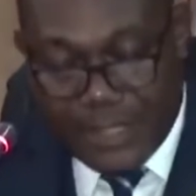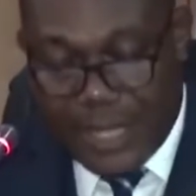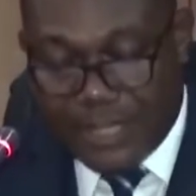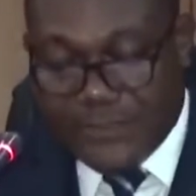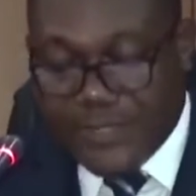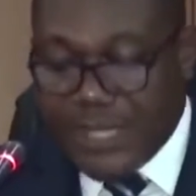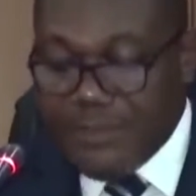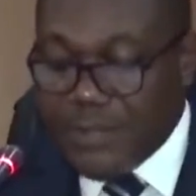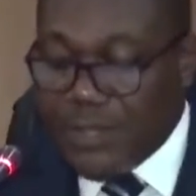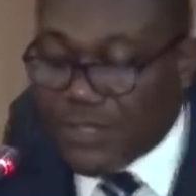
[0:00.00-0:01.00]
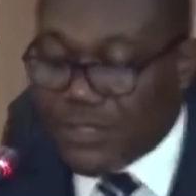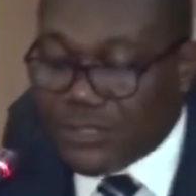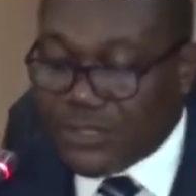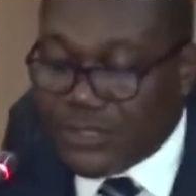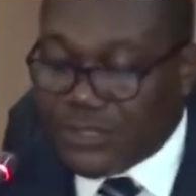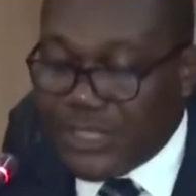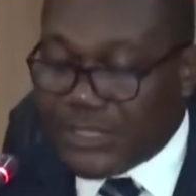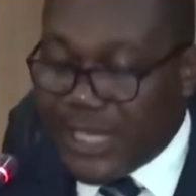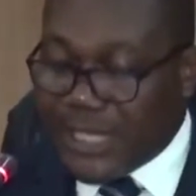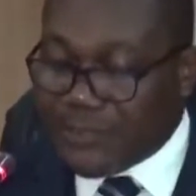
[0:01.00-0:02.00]
The House of Assembly will continue to
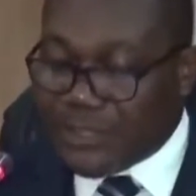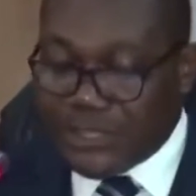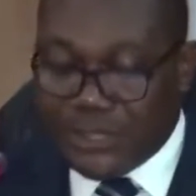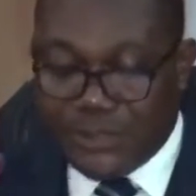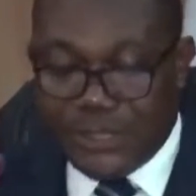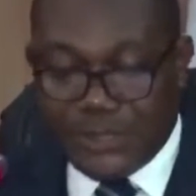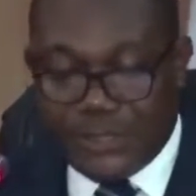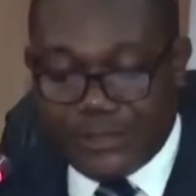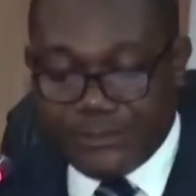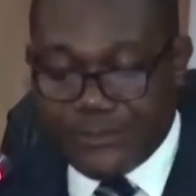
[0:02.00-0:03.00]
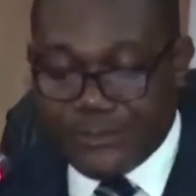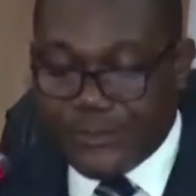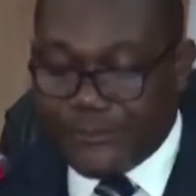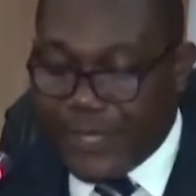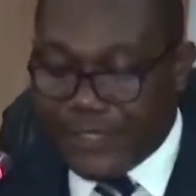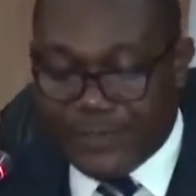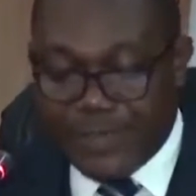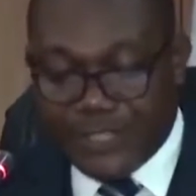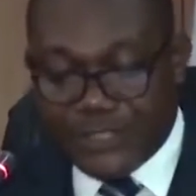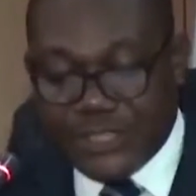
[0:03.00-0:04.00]
interact with you in your various
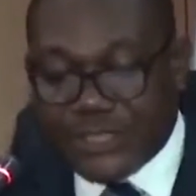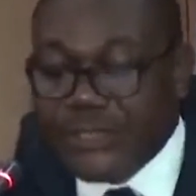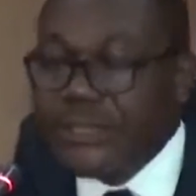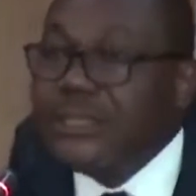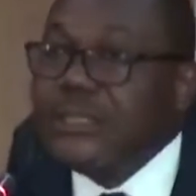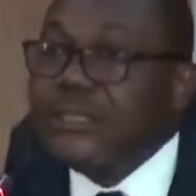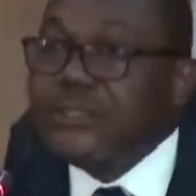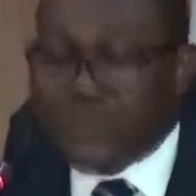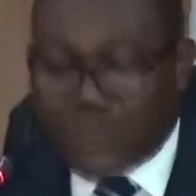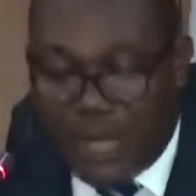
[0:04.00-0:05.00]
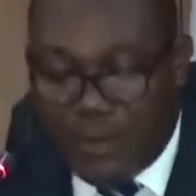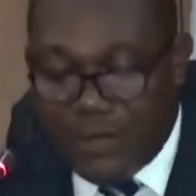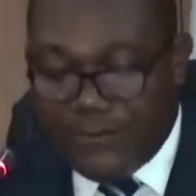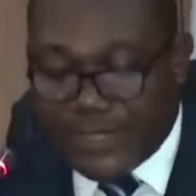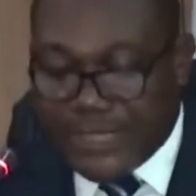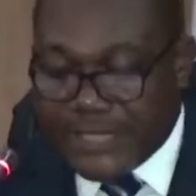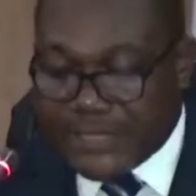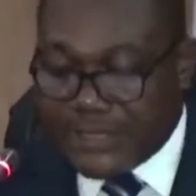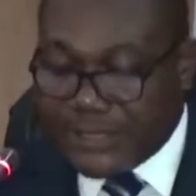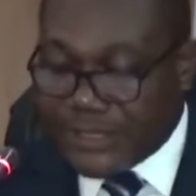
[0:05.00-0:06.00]
ministries through our
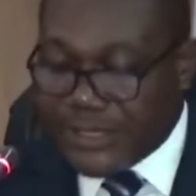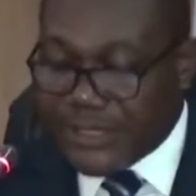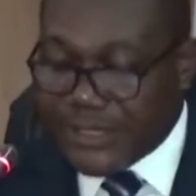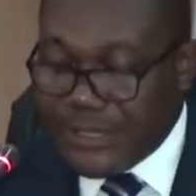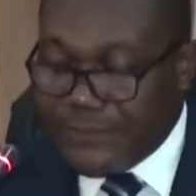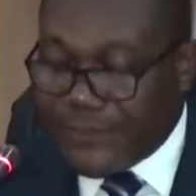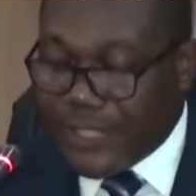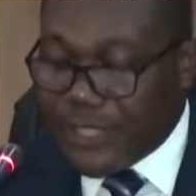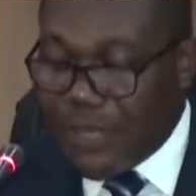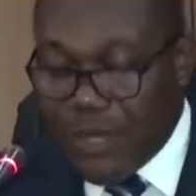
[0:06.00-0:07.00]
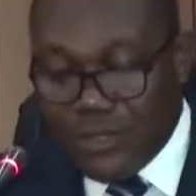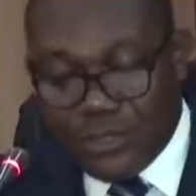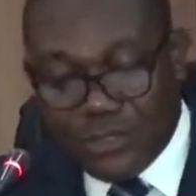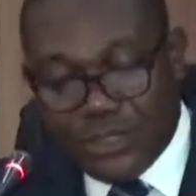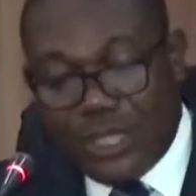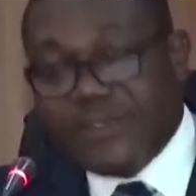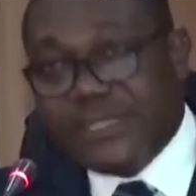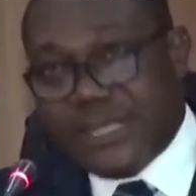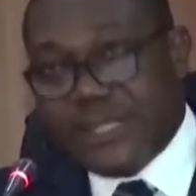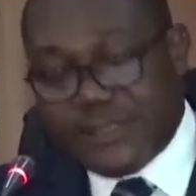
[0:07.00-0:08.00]
oversight duties for the common good of
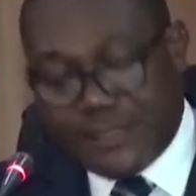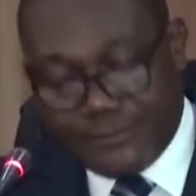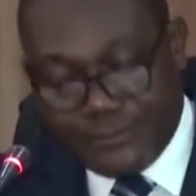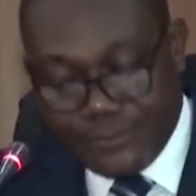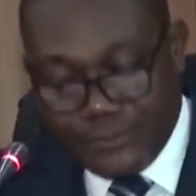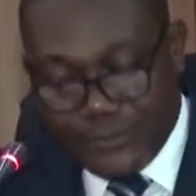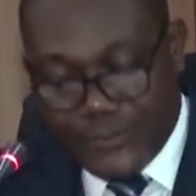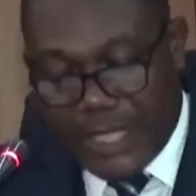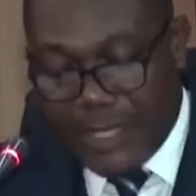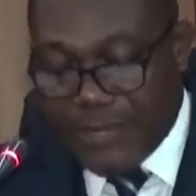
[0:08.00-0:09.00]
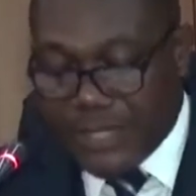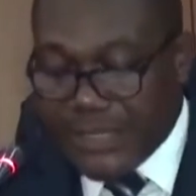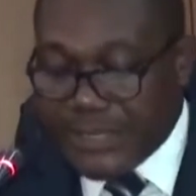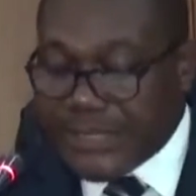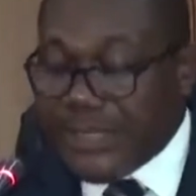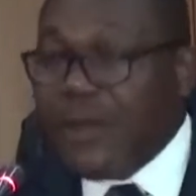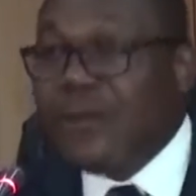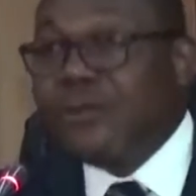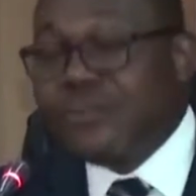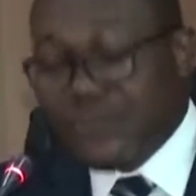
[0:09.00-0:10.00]
the state. Anambra State is
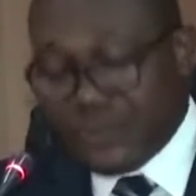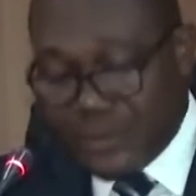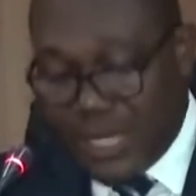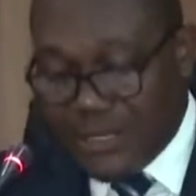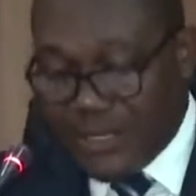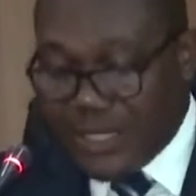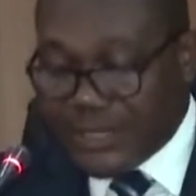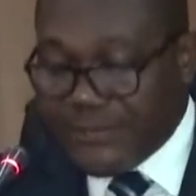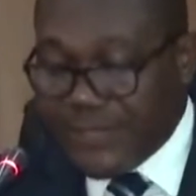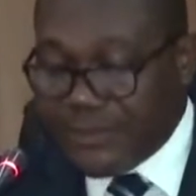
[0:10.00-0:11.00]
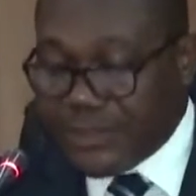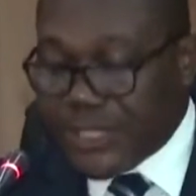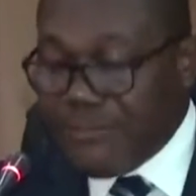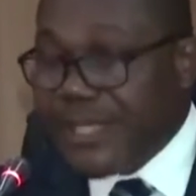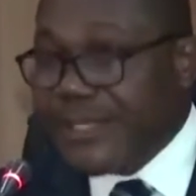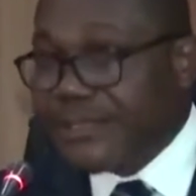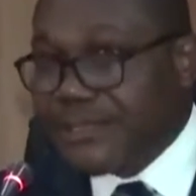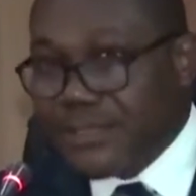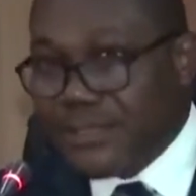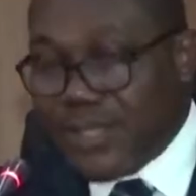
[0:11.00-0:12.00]
our own, and collectively we shall make
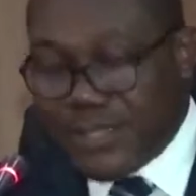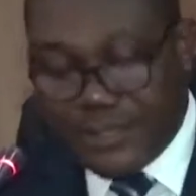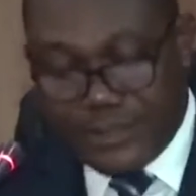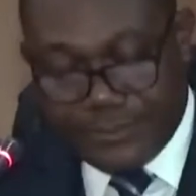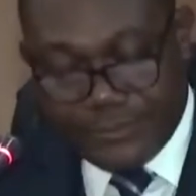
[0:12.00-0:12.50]
it great.